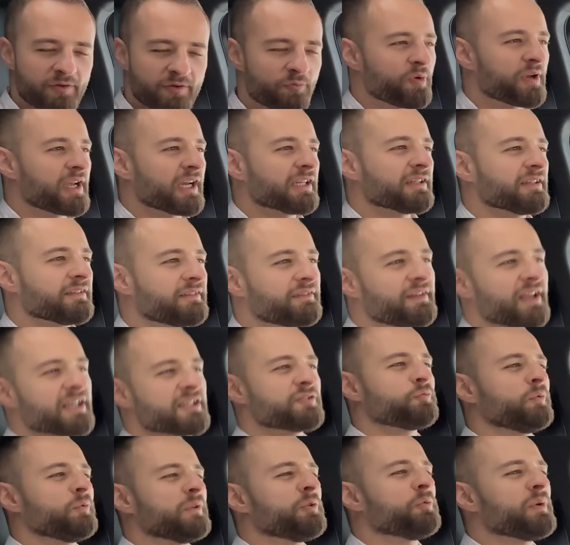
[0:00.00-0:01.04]
we gotta
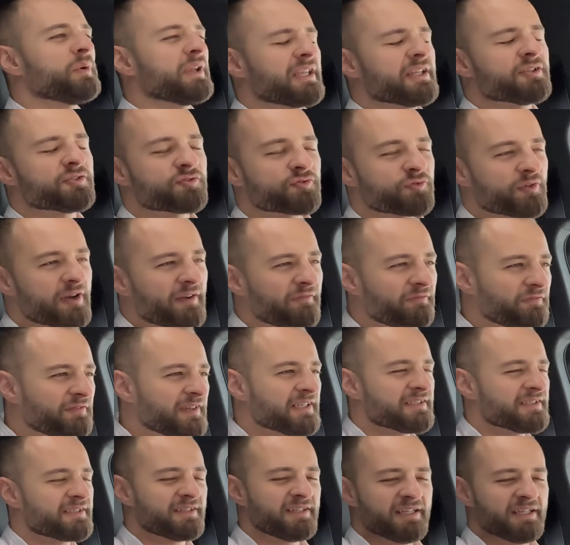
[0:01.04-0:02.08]
test whether we can drift
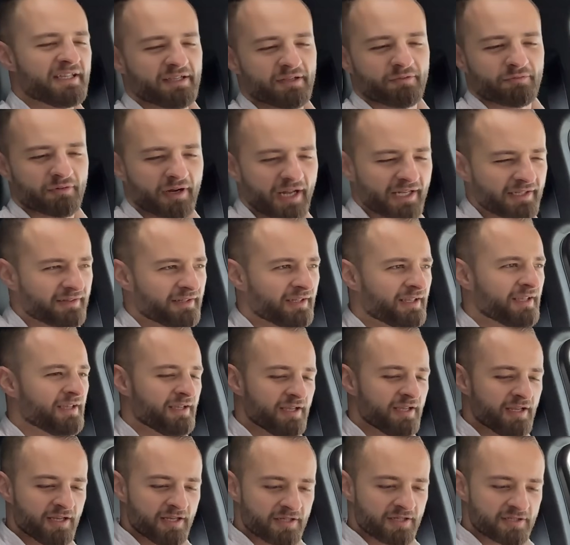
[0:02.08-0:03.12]
this thing, right?
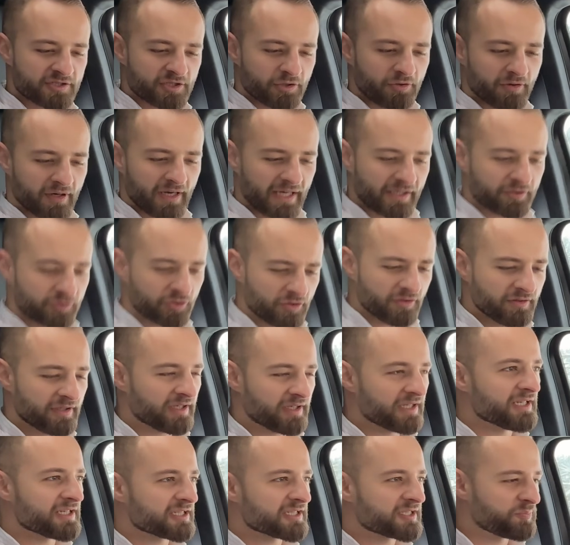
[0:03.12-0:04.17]
So I turned the
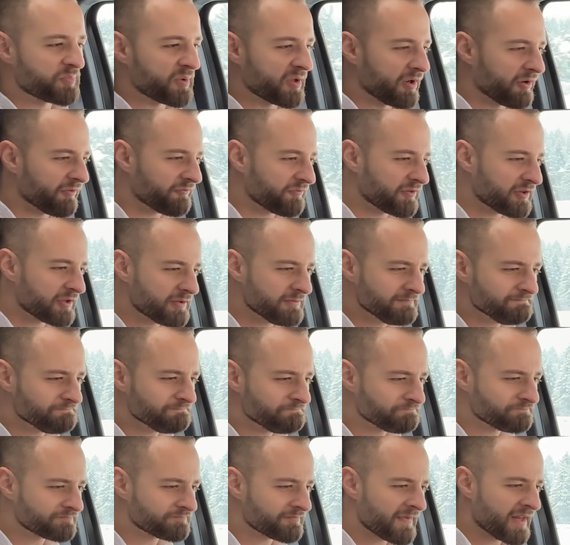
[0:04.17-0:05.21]
ESP off here,
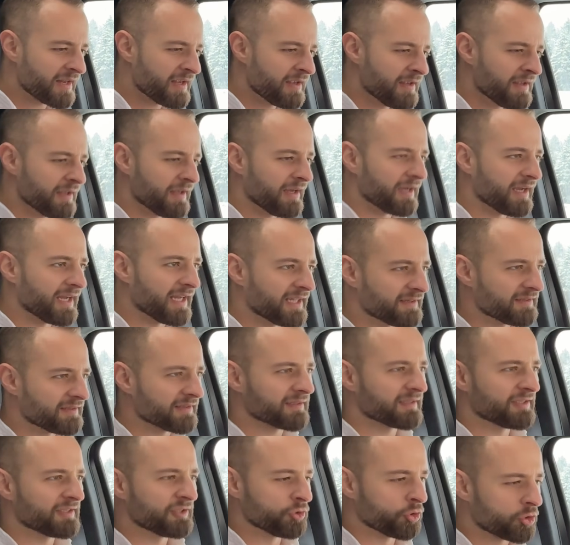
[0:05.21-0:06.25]
and
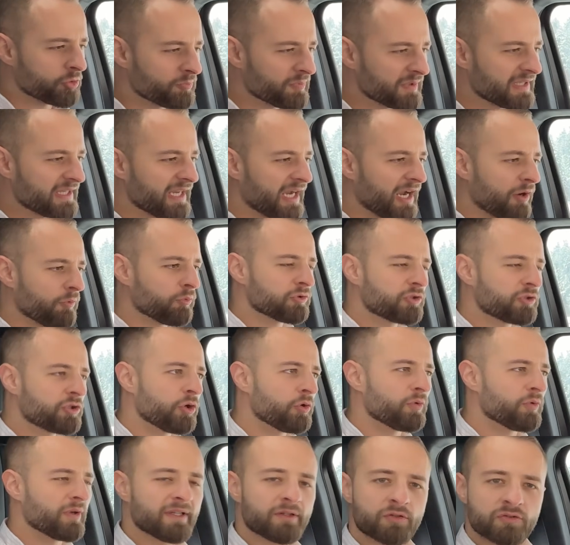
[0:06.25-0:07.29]
normally I would
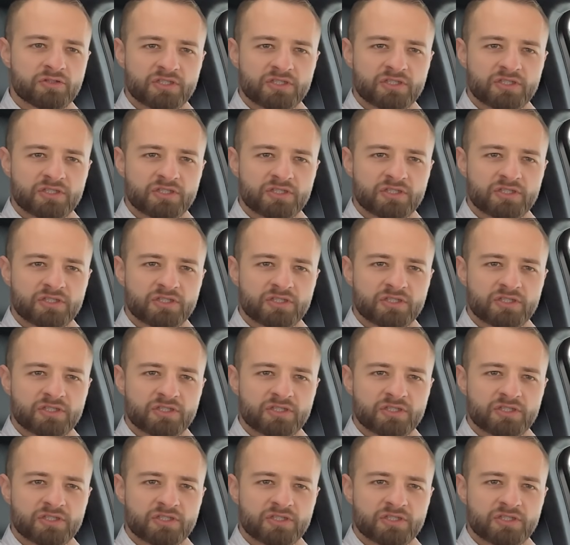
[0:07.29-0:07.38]
go into